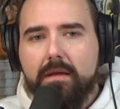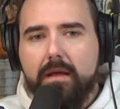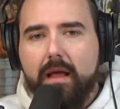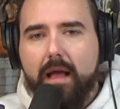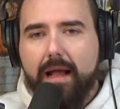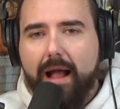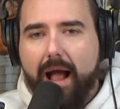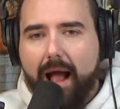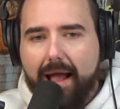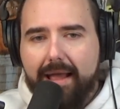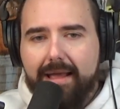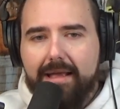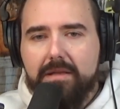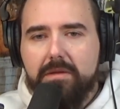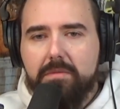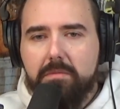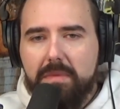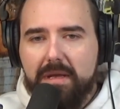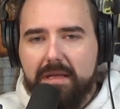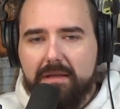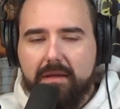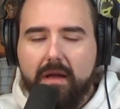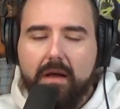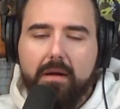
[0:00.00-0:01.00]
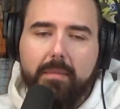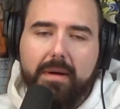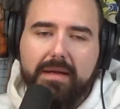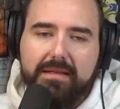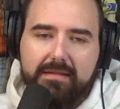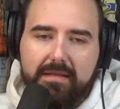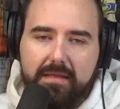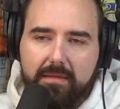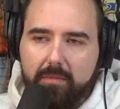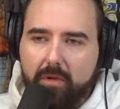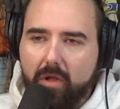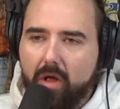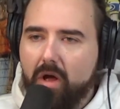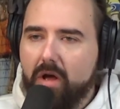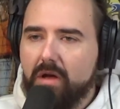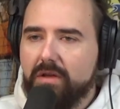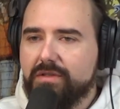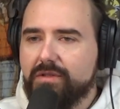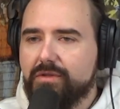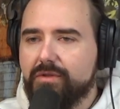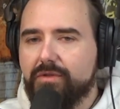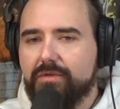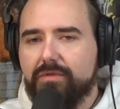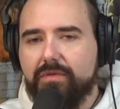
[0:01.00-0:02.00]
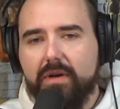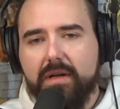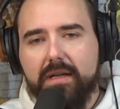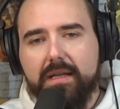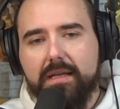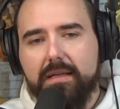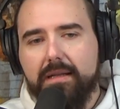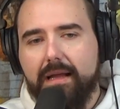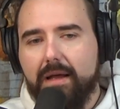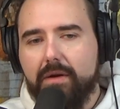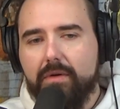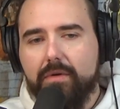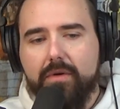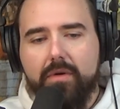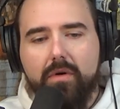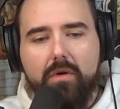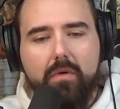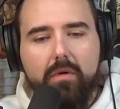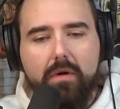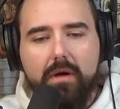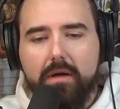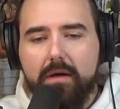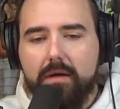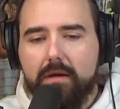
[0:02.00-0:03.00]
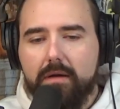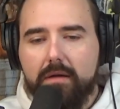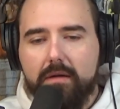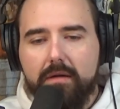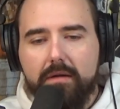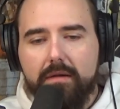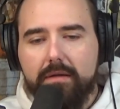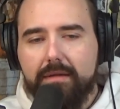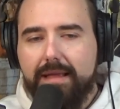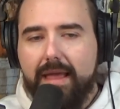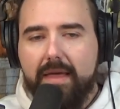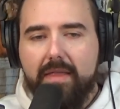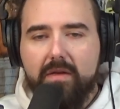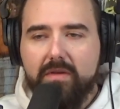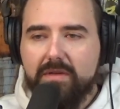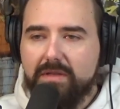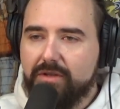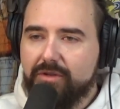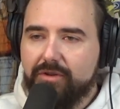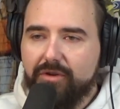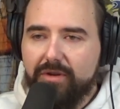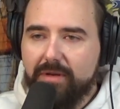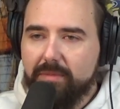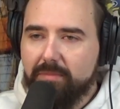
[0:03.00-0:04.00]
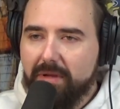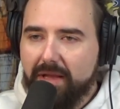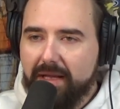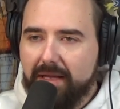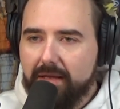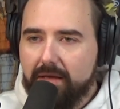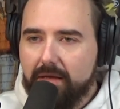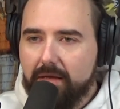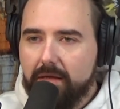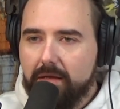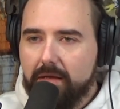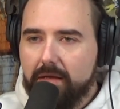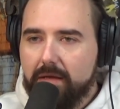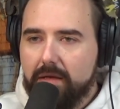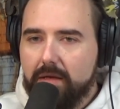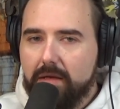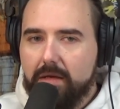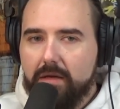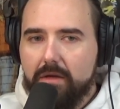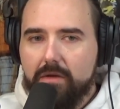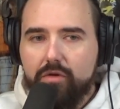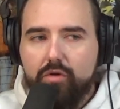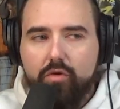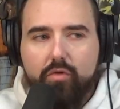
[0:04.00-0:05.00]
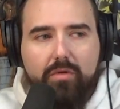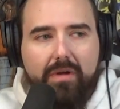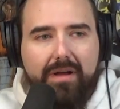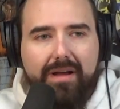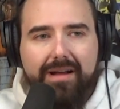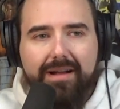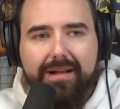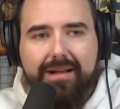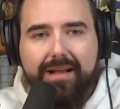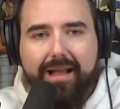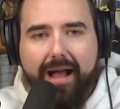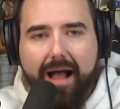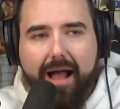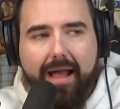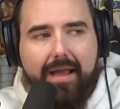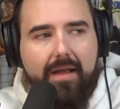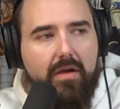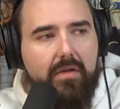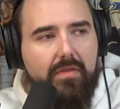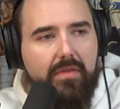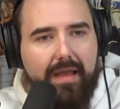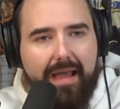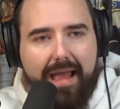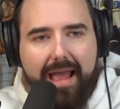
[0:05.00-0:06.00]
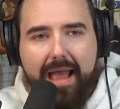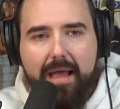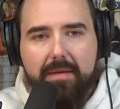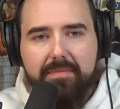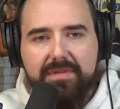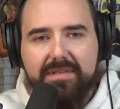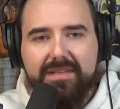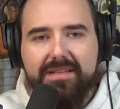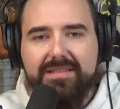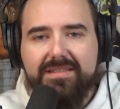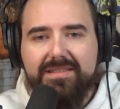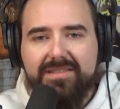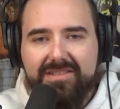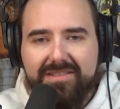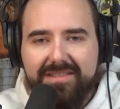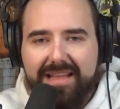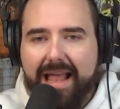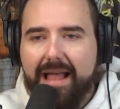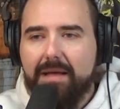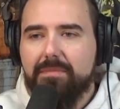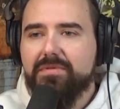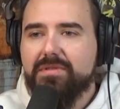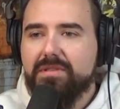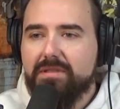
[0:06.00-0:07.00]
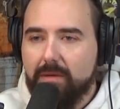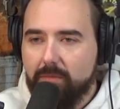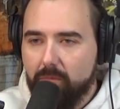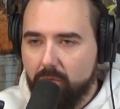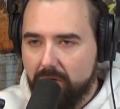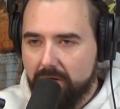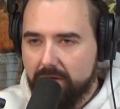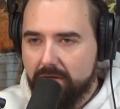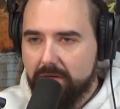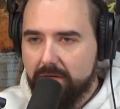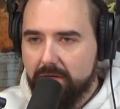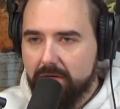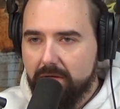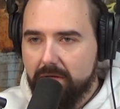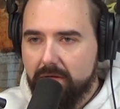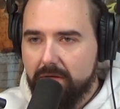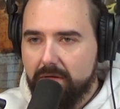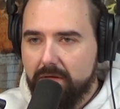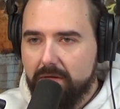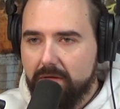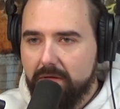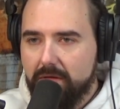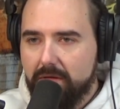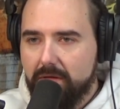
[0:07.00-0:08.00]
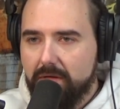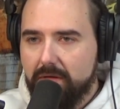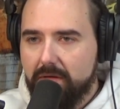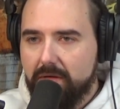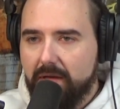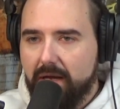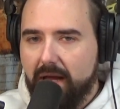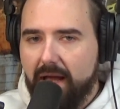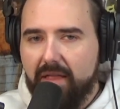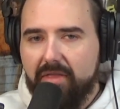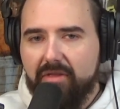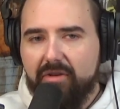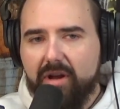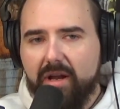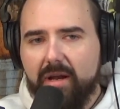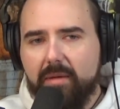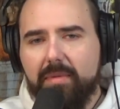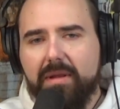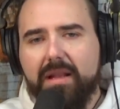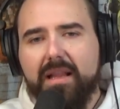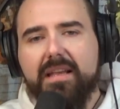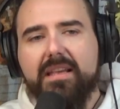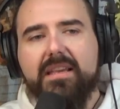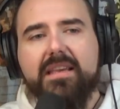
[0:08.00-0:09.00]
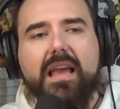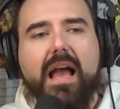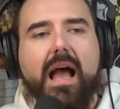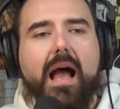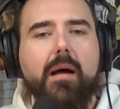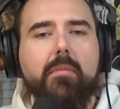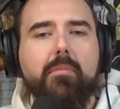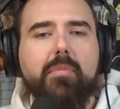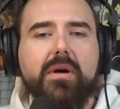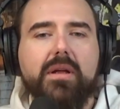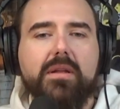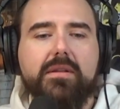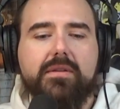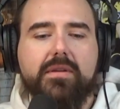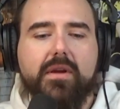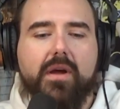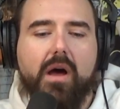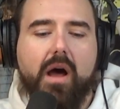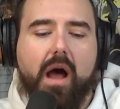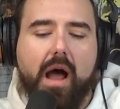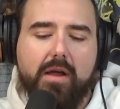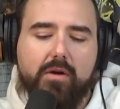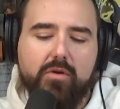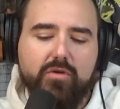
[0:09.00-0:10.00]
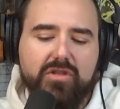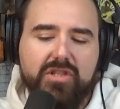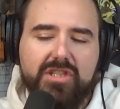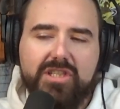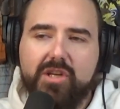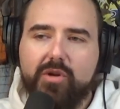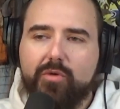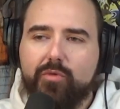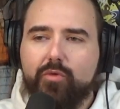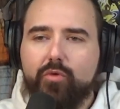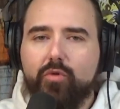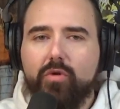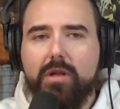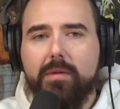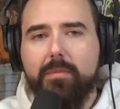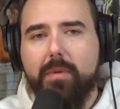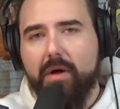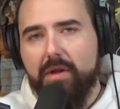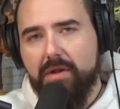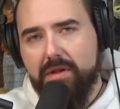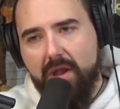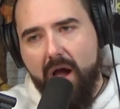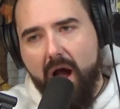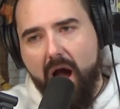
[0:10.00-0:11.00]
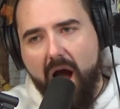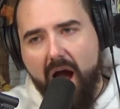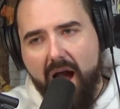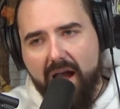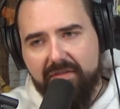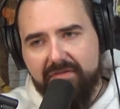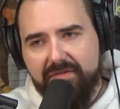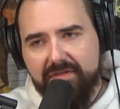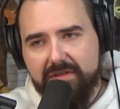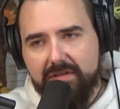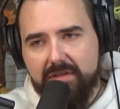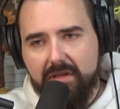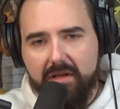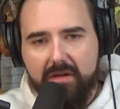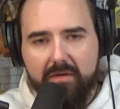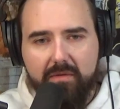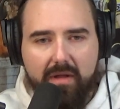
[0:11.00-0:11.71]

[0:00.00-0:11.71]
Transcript: like, I admit, my team lost, or fucking, I don't know. That was a dirty play, dude. A guy on the Habs can stab someone. And they're going to be like, yeah, but I don't see a rule about knives.